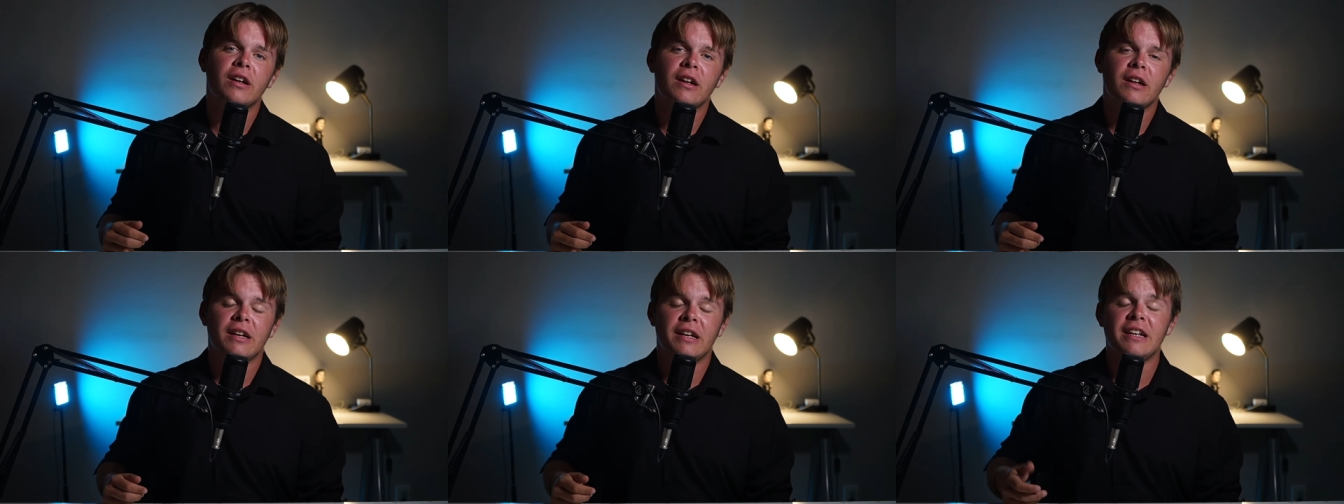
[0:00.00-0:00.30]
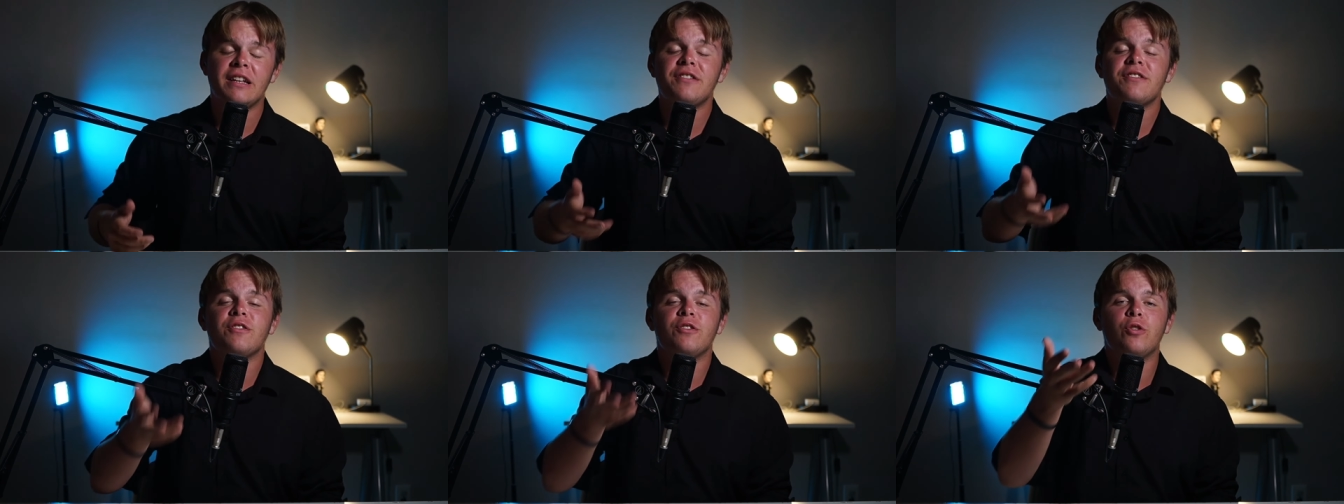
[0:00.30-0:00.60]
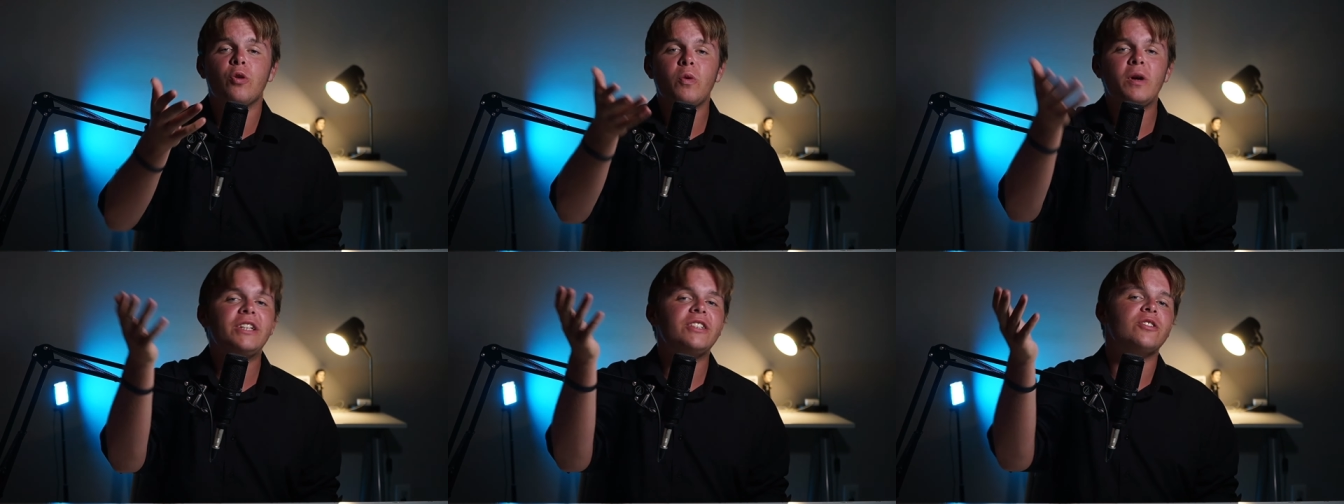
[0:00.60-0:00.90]
He's
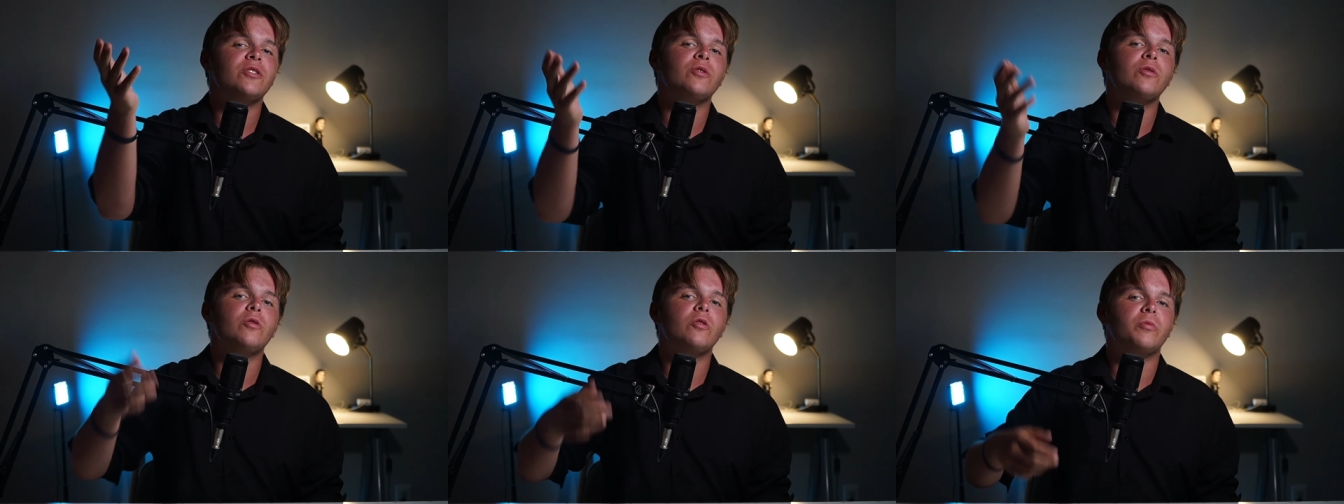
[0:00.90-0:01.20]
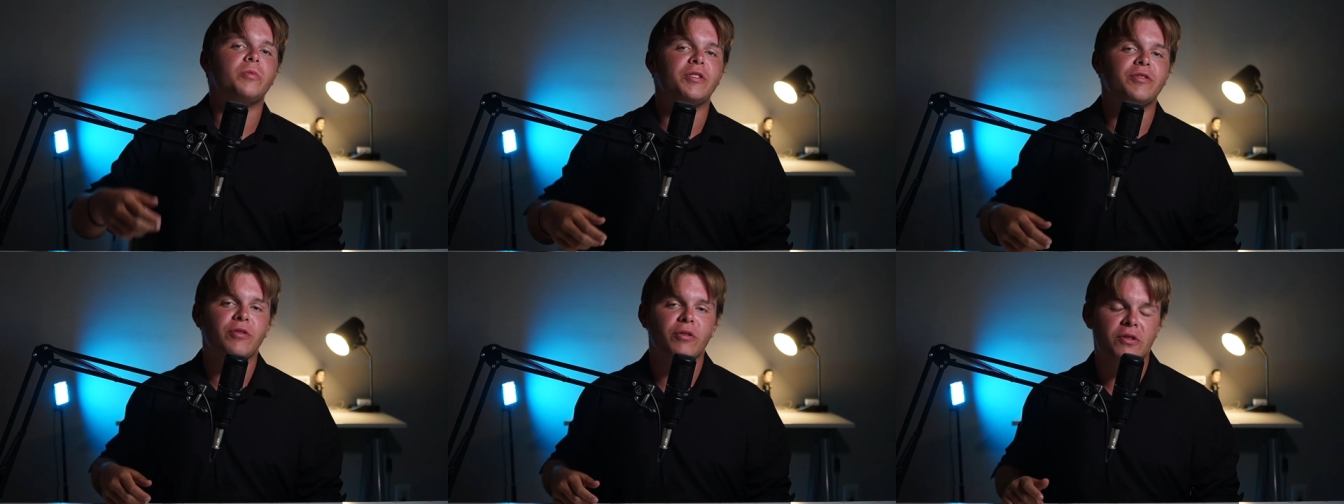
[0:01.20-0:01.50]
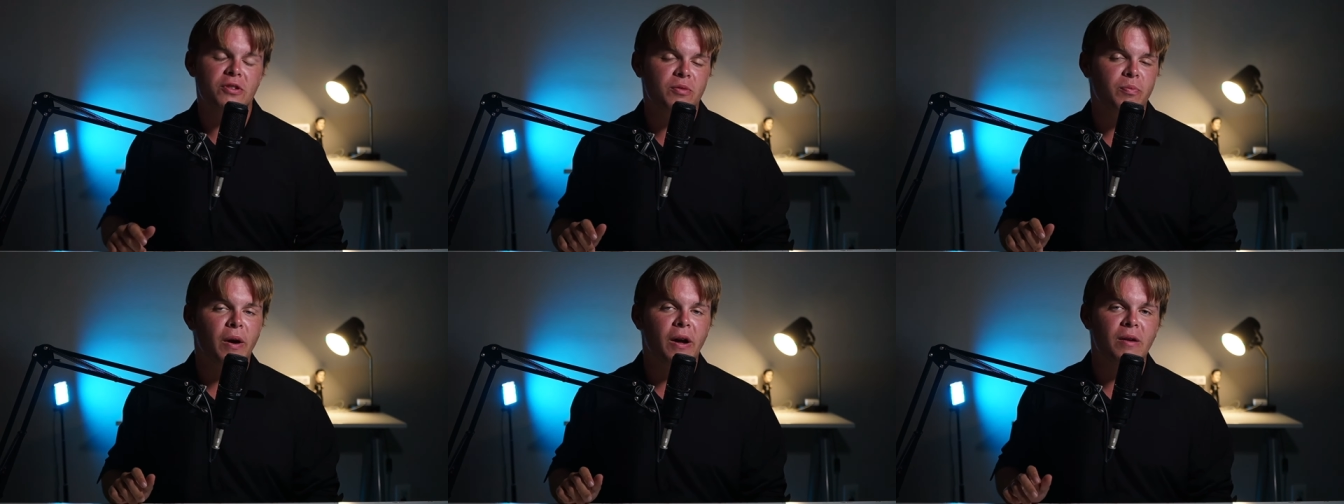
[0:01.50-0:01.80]
doing school before the
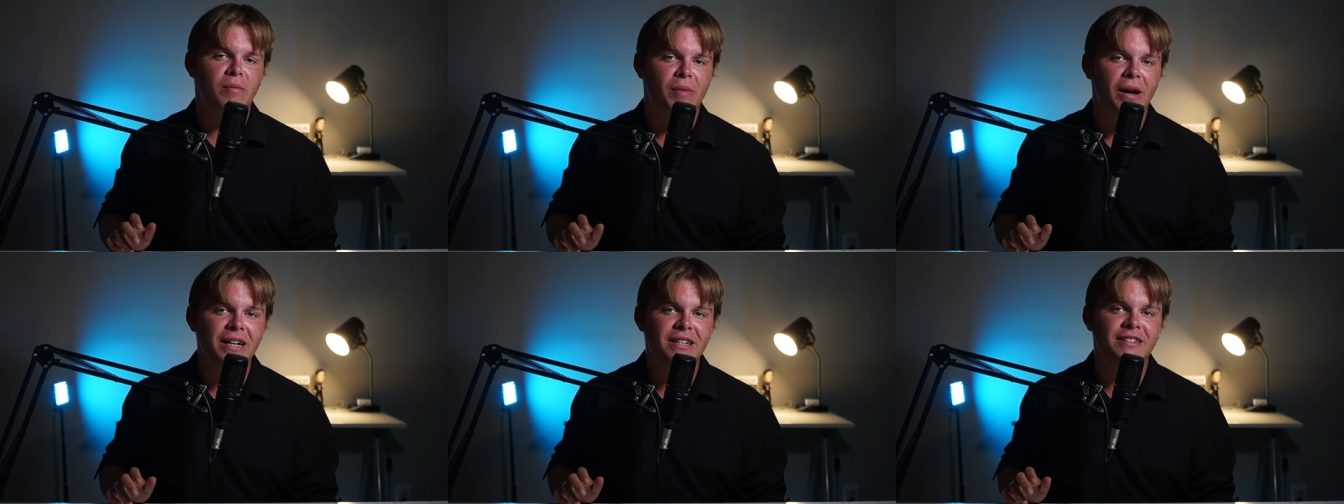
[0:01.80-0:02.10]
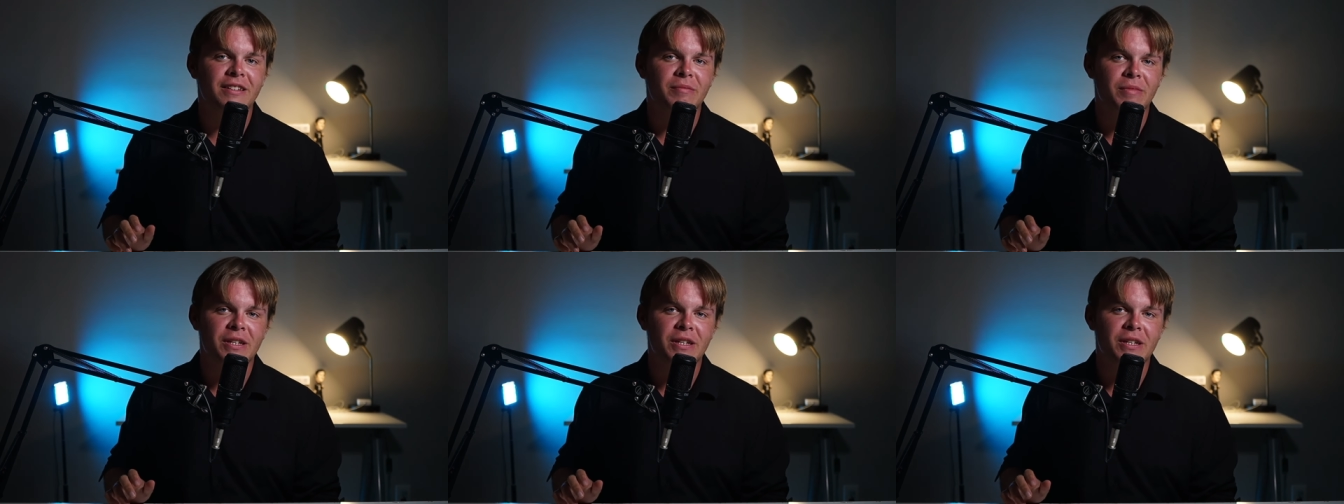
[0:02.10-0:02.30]
spider bites him.